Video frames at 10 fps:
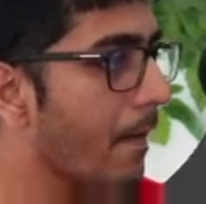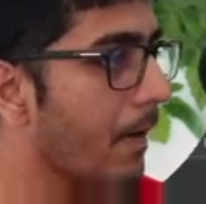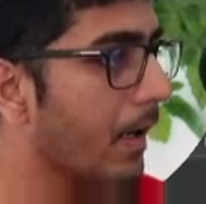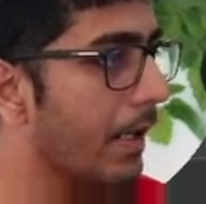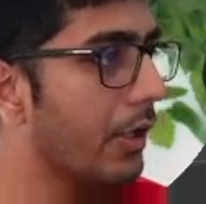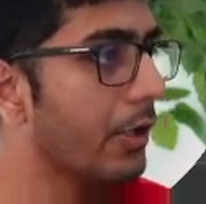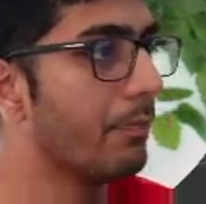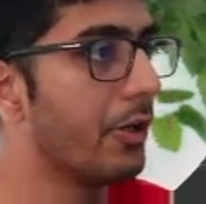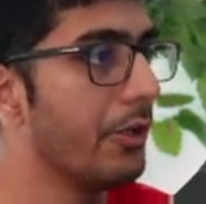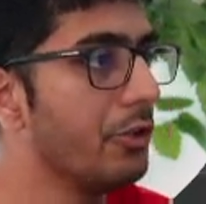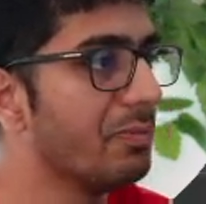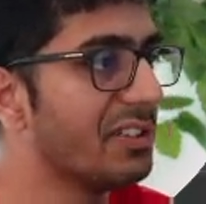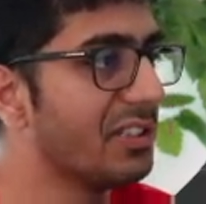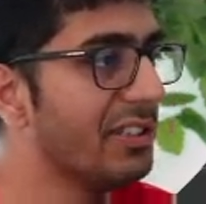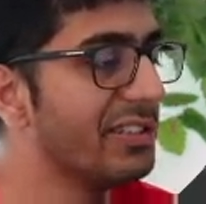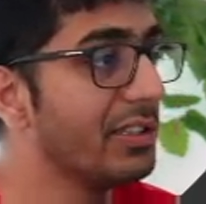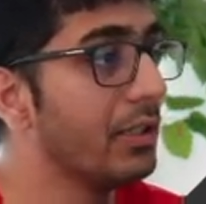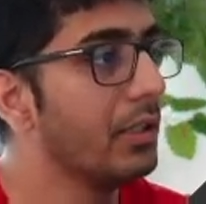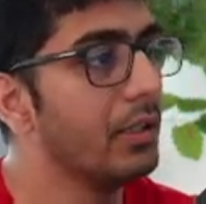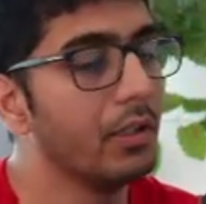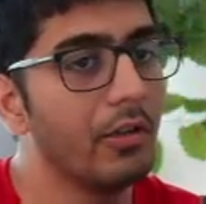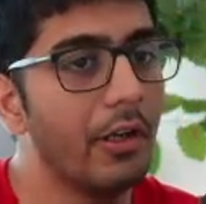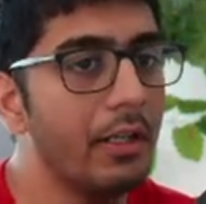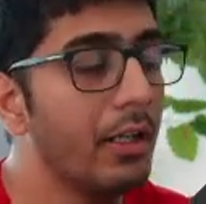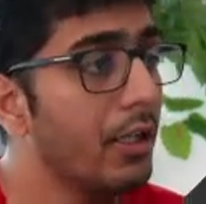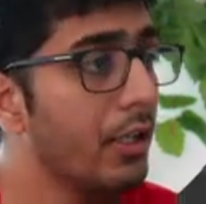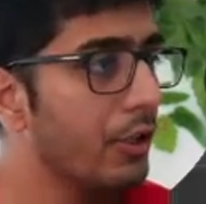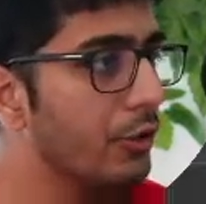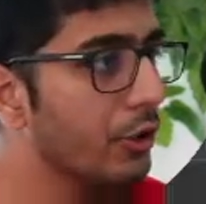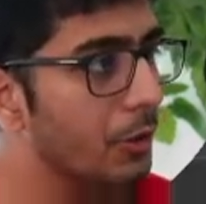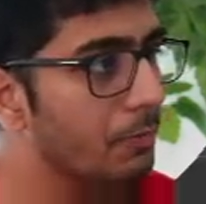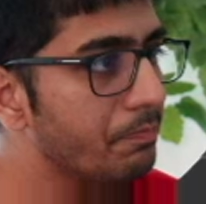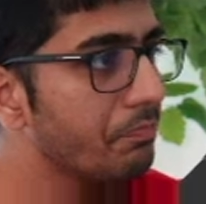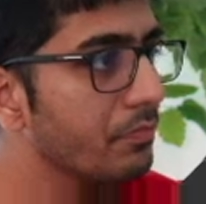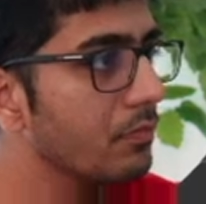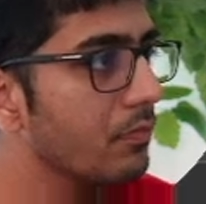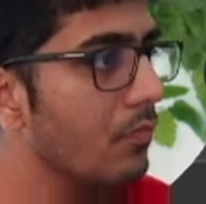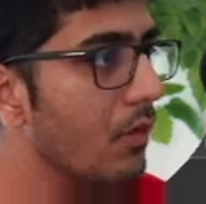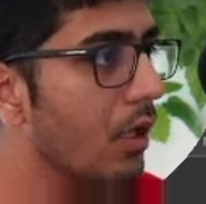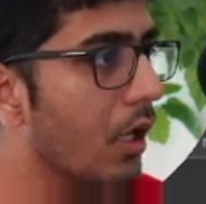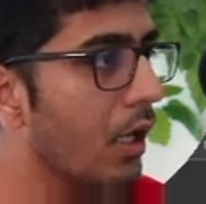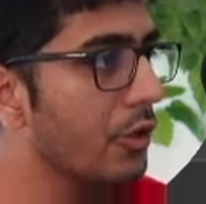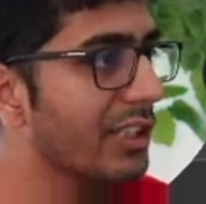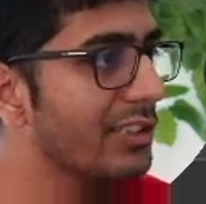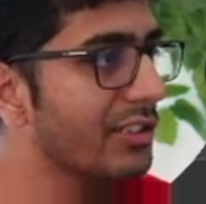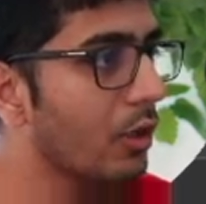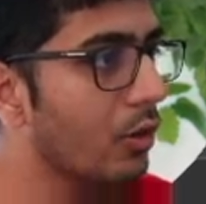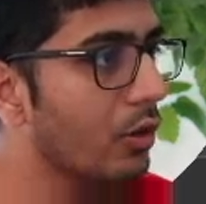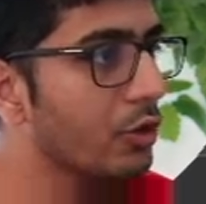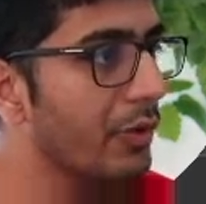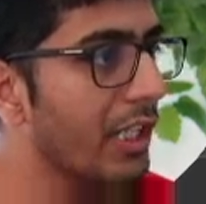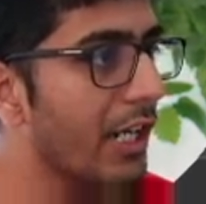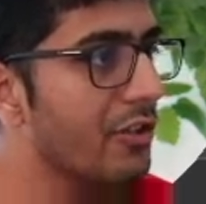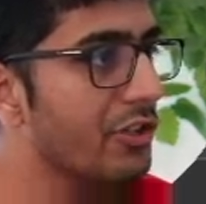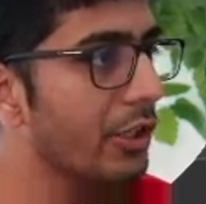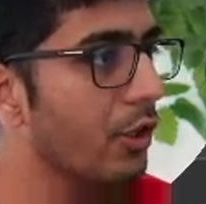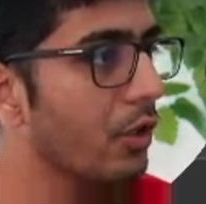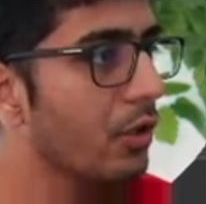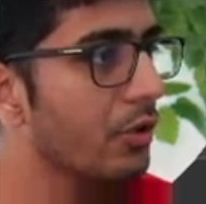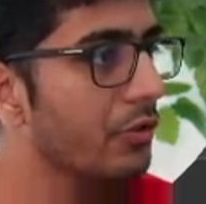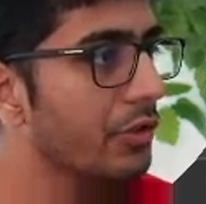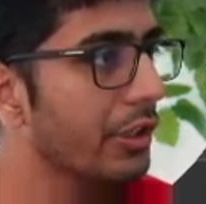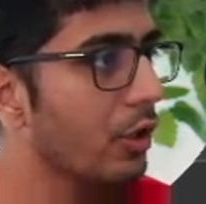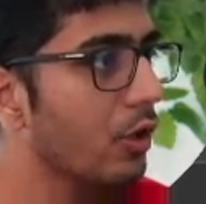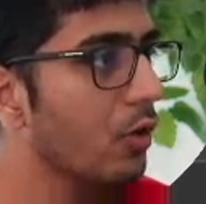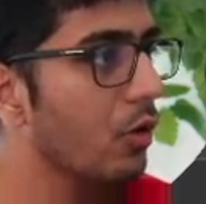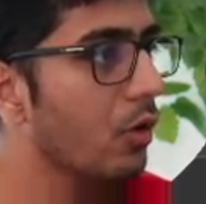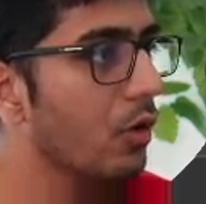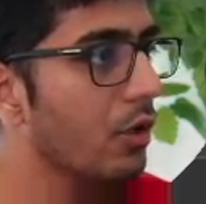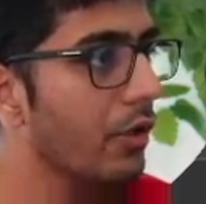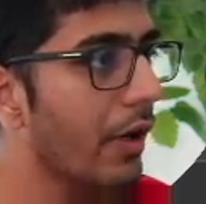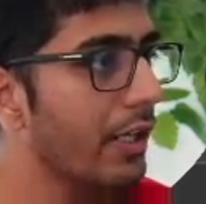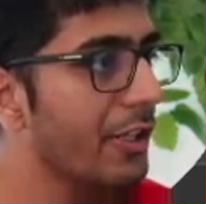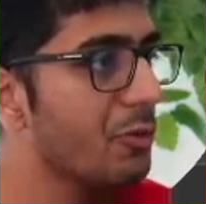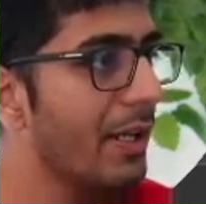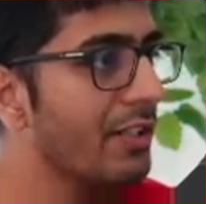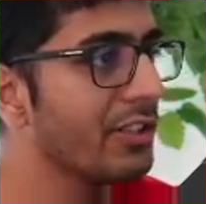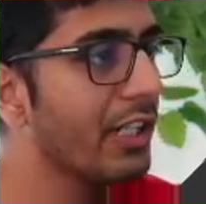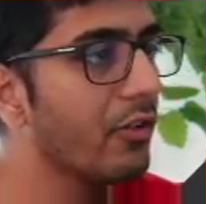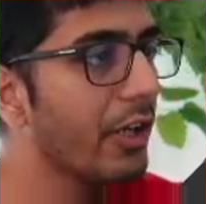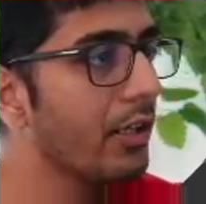are going to produce messages, right? So uh, check this out. So we are at zero, zero, right? It's being synced, right?